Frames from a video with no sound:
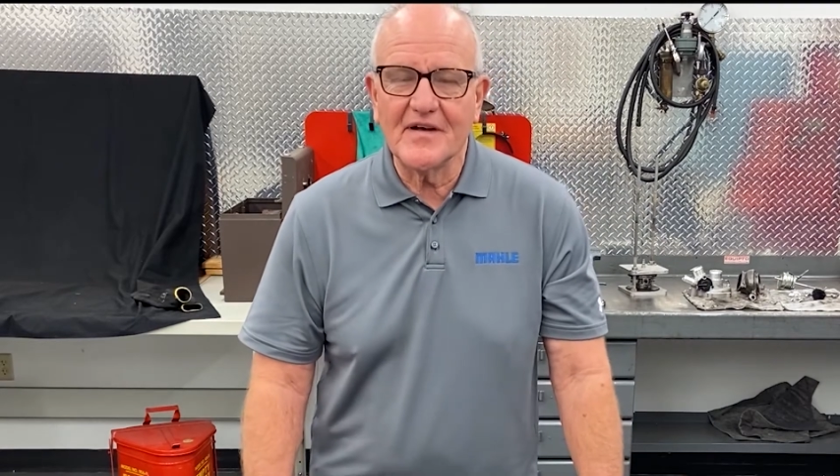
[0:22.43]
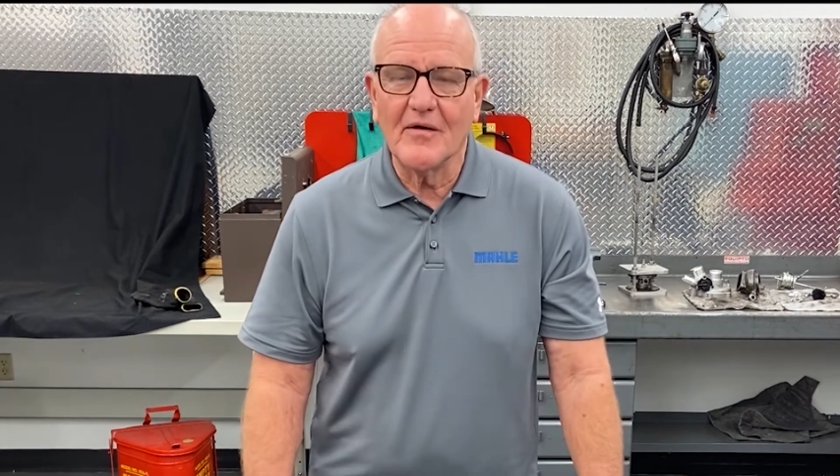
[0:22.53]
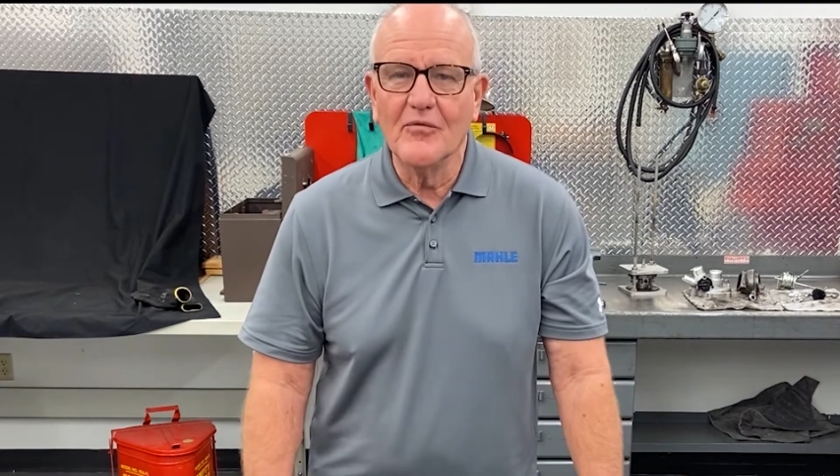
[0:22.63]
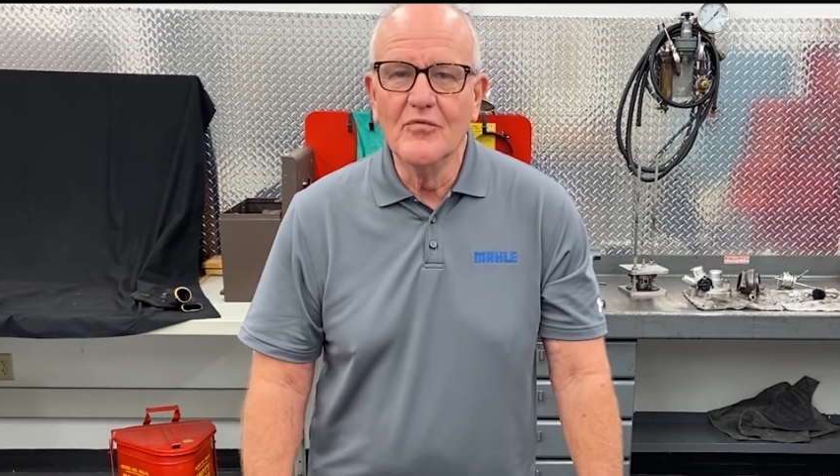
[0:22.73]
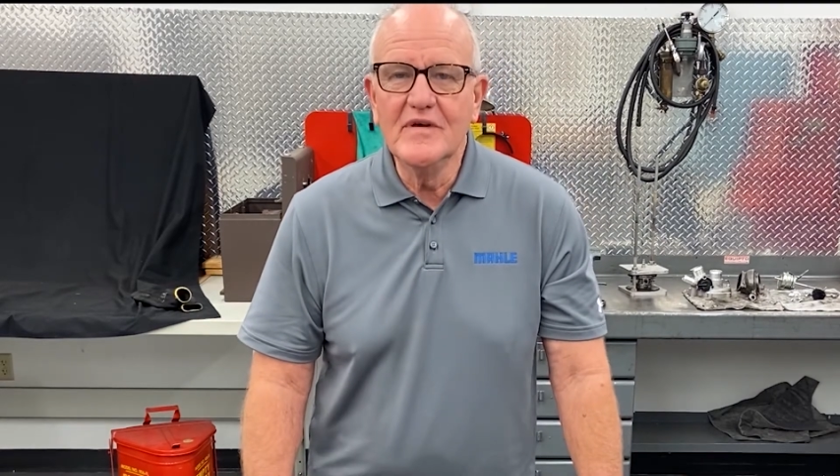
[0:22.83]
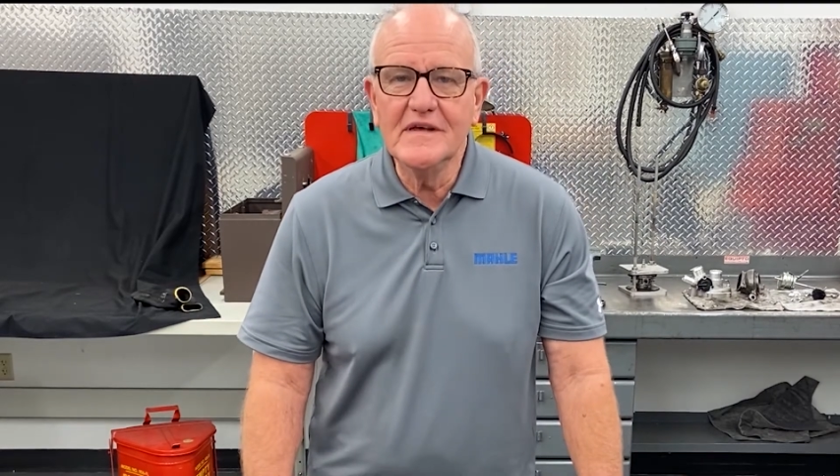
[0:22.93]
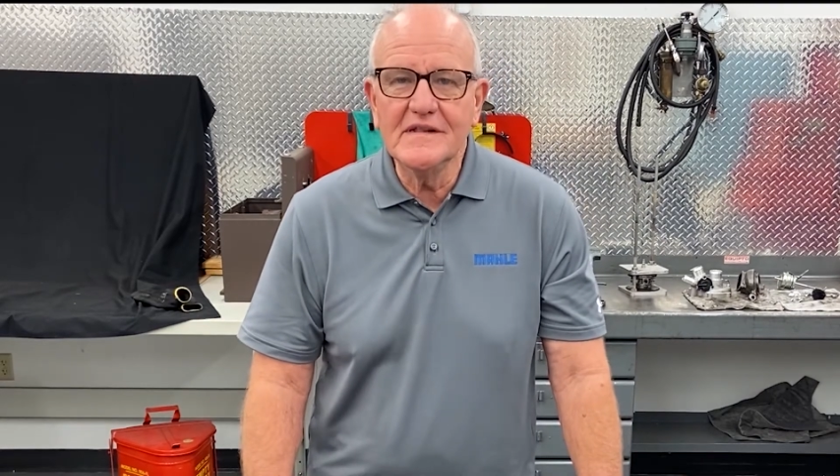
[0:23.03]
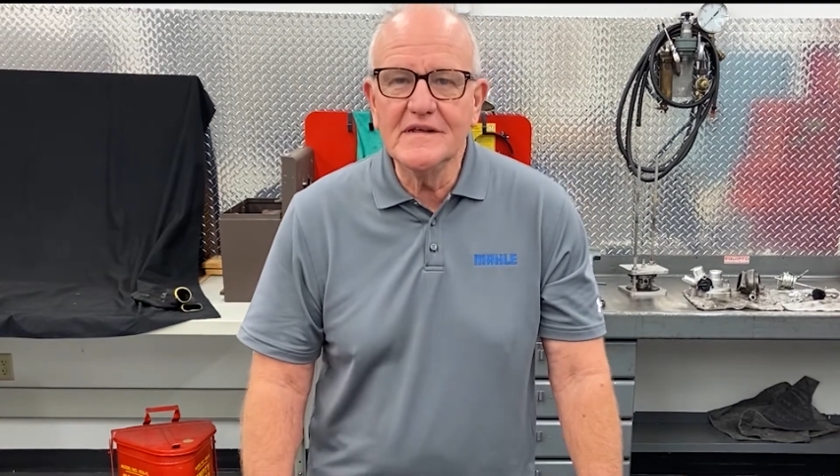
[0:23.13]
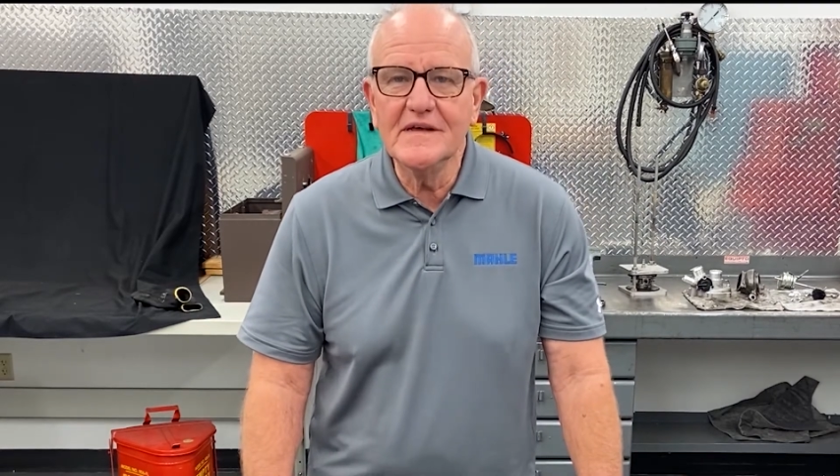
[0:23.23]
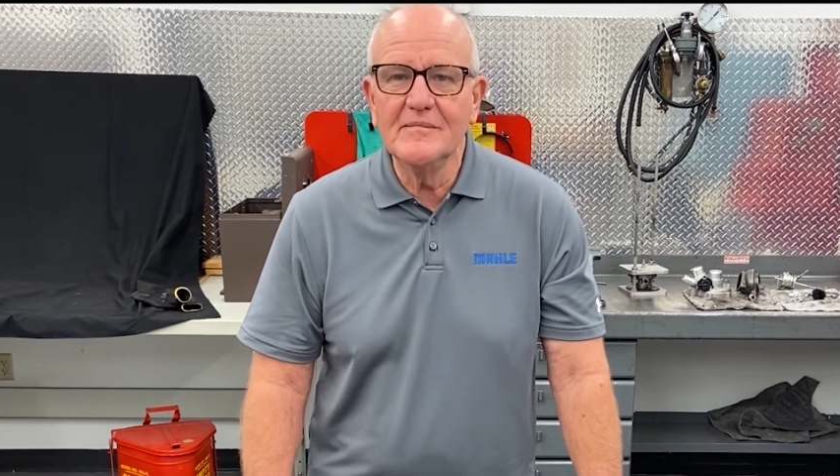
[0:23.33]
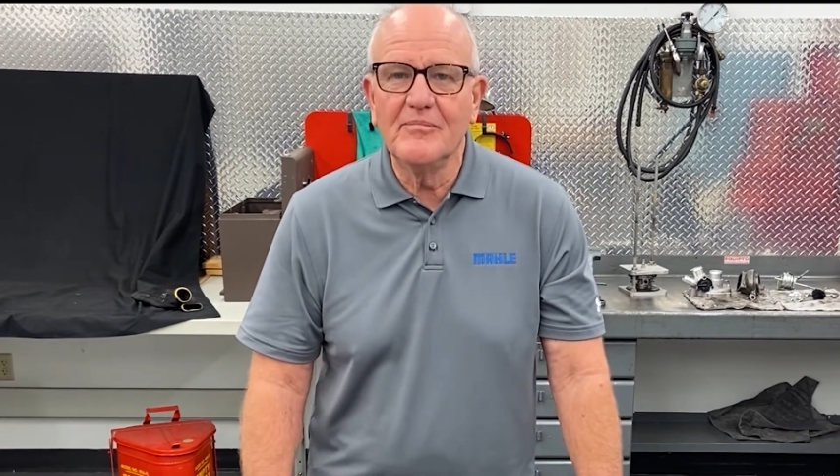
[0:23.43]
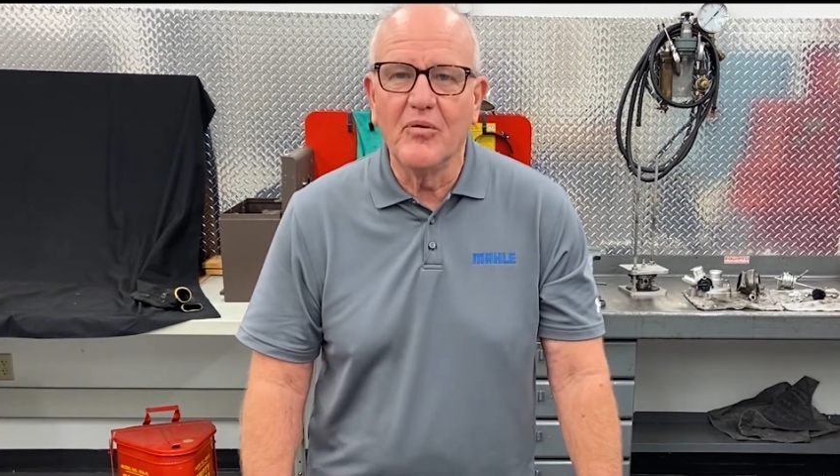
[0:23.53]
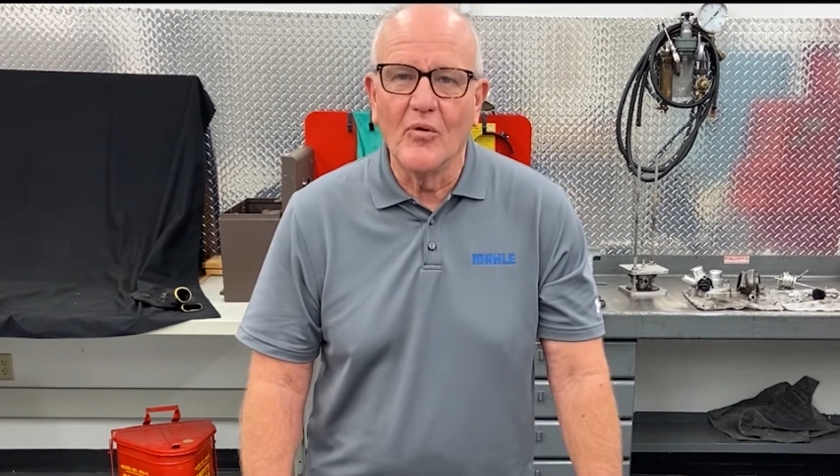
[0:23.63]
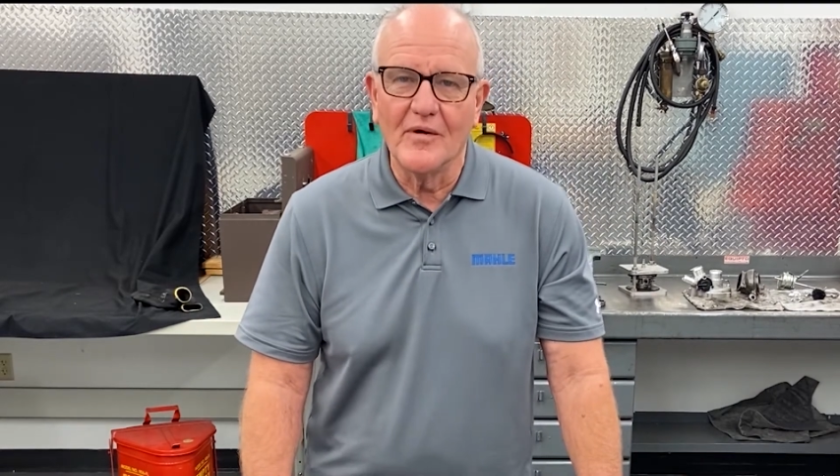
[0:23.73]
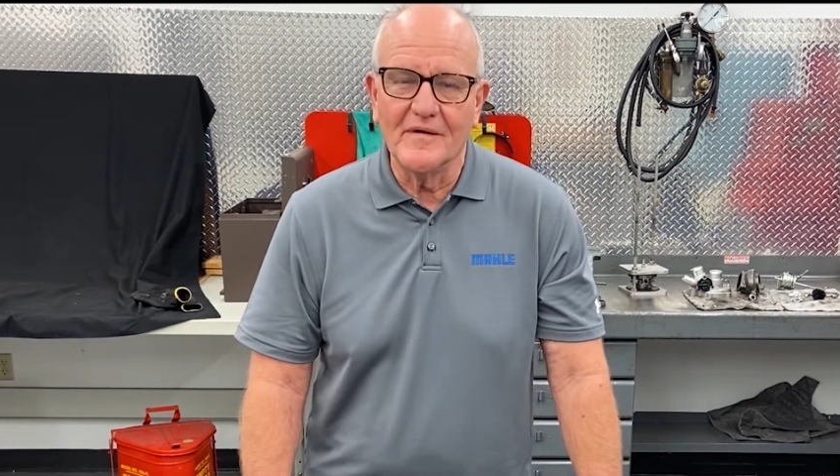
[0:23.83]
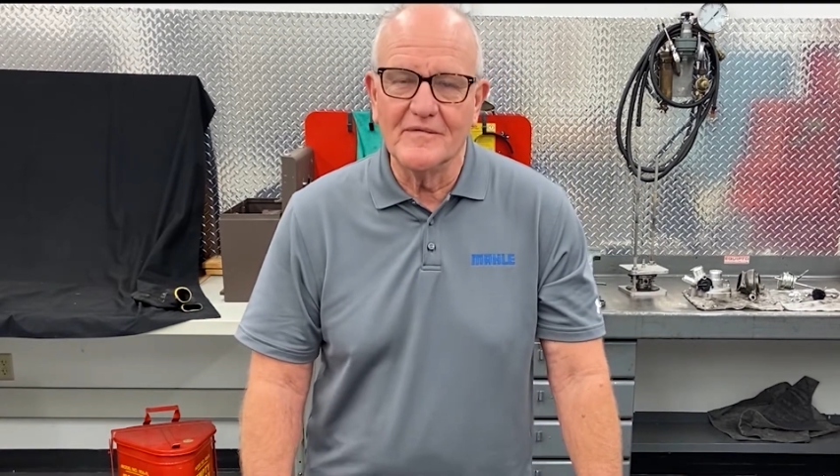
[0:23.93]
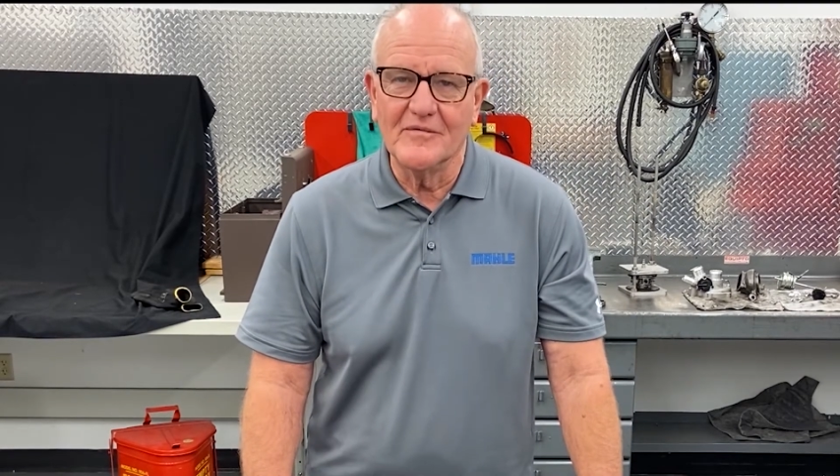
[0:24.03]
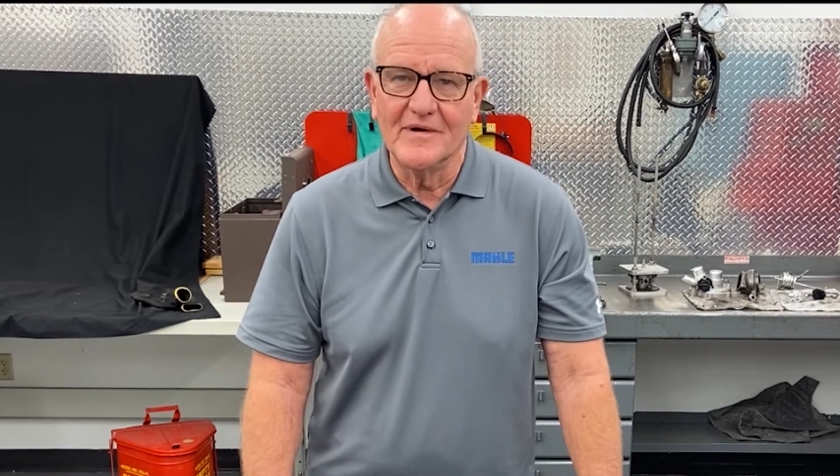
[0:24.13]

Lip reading: are really important